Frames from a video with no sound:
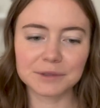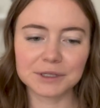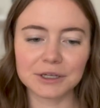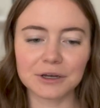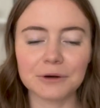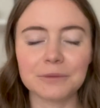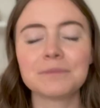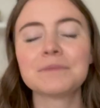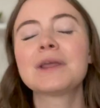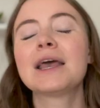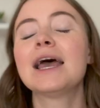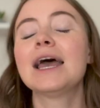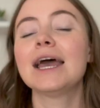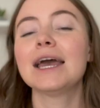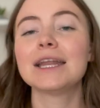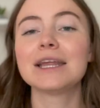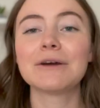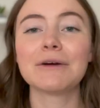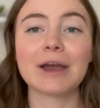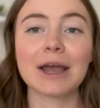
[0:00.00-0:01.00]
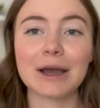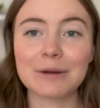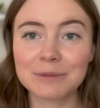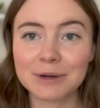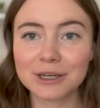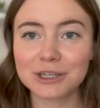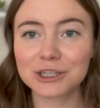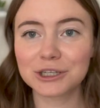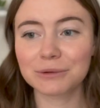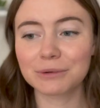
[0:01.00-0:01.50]
So anyway, I'm
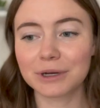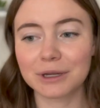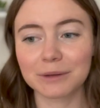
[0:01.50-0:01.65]
not sure what